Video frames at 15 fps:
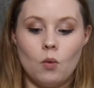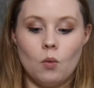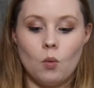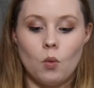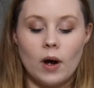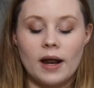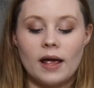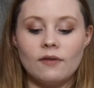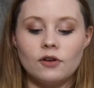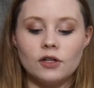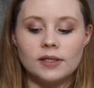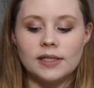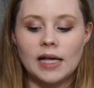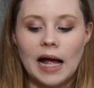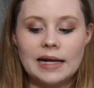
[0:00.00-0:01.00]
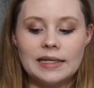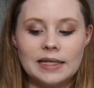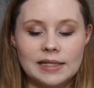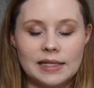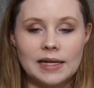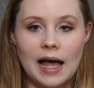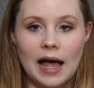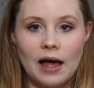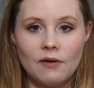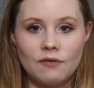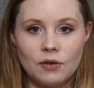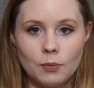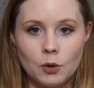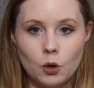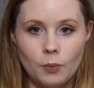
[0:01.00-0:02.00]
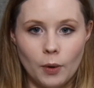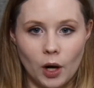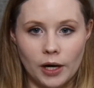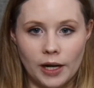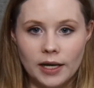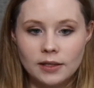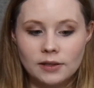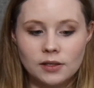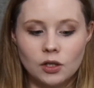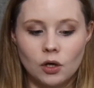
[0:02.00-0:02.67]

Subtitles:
whatever side doesn't have the poop on it.